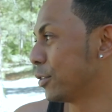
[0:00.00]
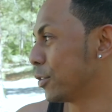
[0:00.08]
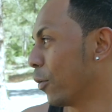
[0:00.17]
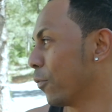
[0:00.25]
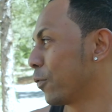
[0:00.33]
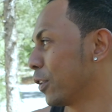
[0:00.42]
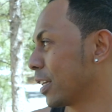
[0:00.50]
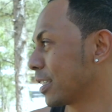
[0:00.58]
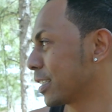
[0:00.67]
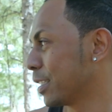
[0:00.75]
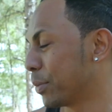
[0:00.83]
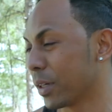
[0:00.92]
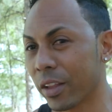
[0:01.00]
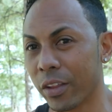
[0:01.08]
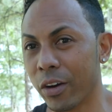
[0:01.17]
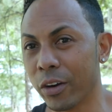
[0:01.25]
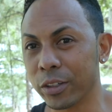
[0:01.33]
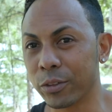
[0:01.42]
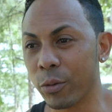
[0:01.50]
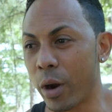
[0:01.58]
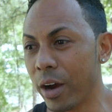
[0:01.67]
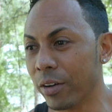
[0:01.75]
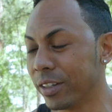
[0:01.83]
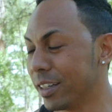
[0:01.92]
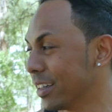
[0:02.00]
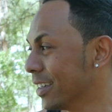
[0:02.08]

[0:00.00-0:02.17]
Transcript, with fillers: don't feel like sleeping on the hard ground.